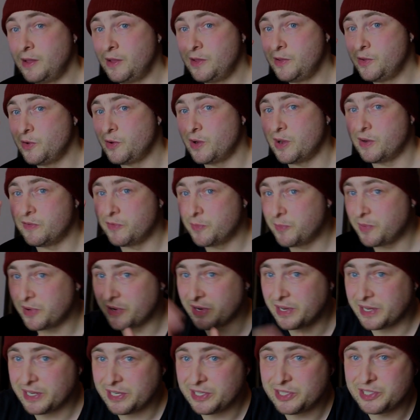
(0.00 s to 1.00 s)
You're right,
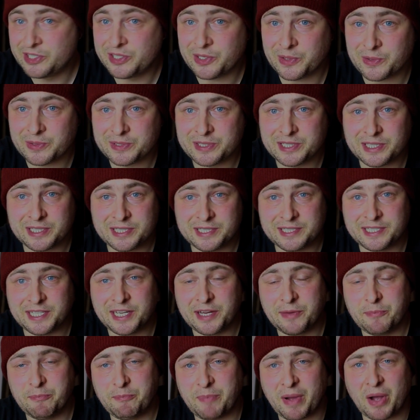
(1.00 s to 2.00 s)
everybody,
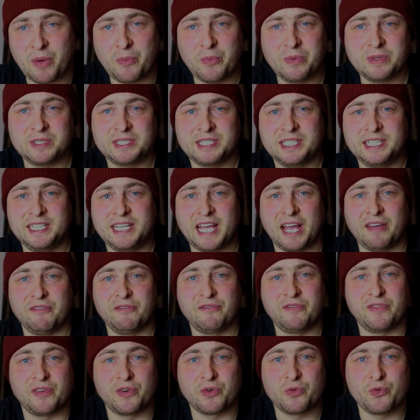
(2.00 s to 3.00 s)
Shockz back once again
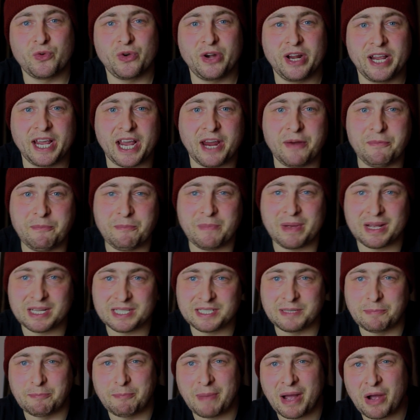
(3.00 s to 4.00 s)
for the Renegade
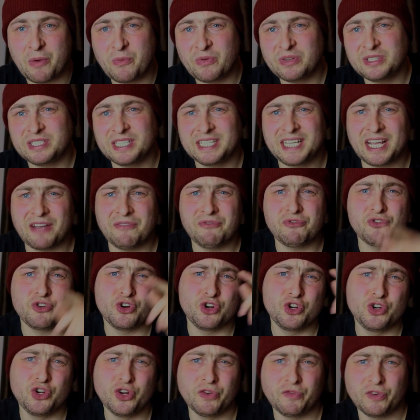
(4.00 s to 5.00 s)
Master, back once again for
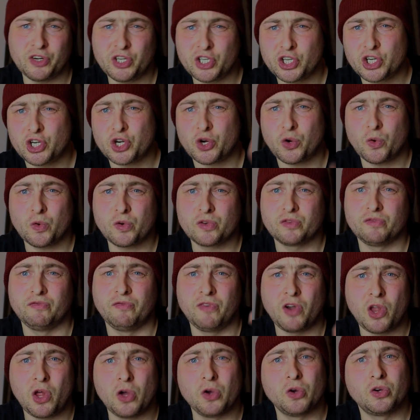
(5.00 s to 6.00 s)
another Shockz
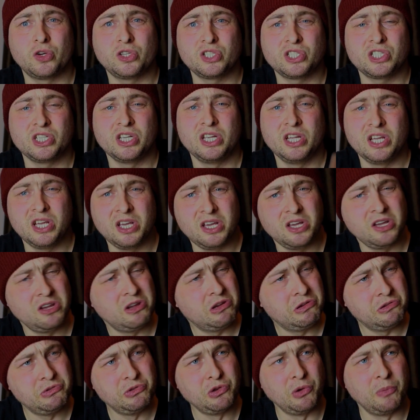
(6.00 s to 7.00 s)
Vlogz.
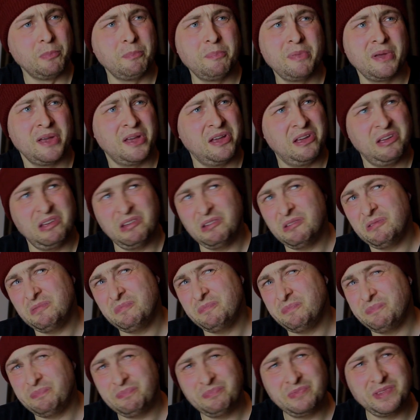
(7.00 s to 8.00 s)
Number
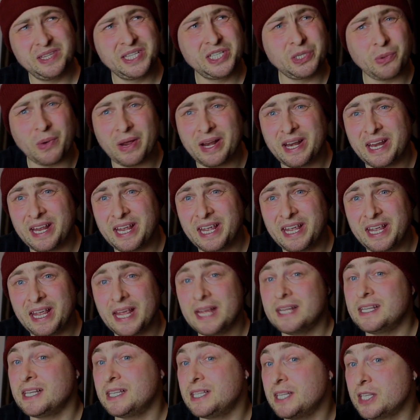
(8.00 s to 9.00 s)
20?
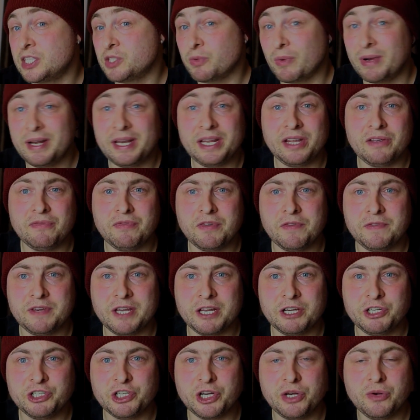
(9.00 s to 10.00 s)
Is this the 20th
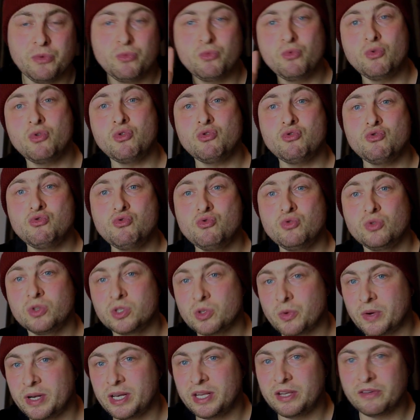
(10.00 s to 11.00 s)
edition? Woo,
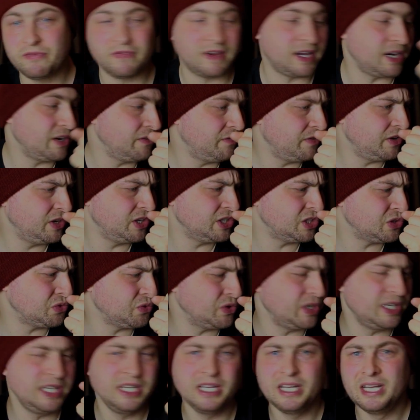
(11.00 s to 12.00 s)
20th
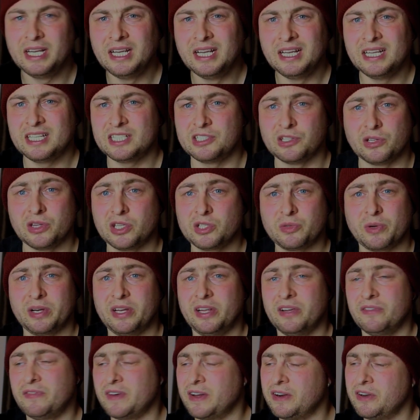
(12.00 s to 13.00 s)
anniversary. It's not the
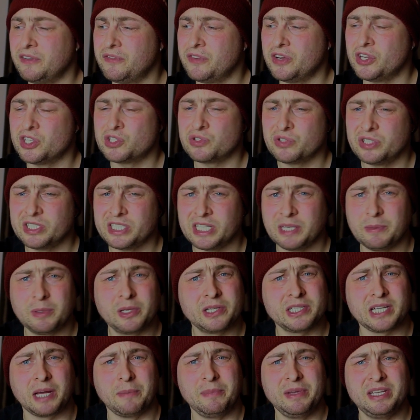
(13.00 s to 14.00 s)
20th anniversary, is it?
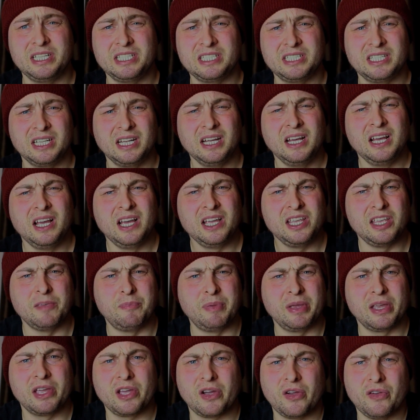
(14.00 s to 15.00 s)
Because that means you've
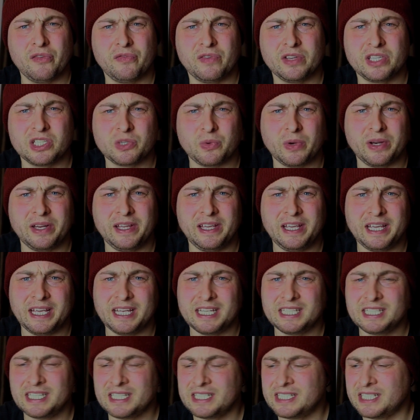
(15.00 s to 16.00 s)
been going for 20
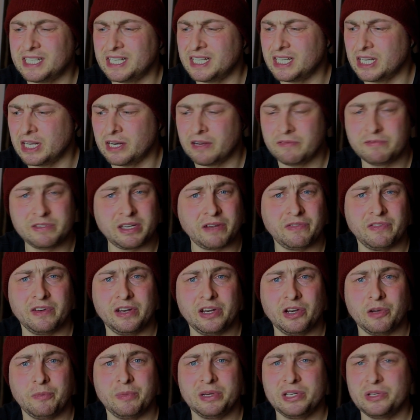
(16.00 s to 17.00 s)
years, hasn't it? And I've
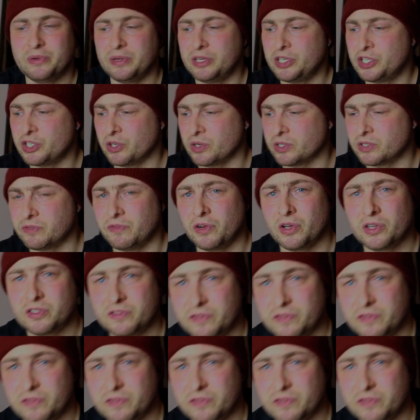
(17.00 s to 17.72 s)
definitely not been doing Shockz Vlogz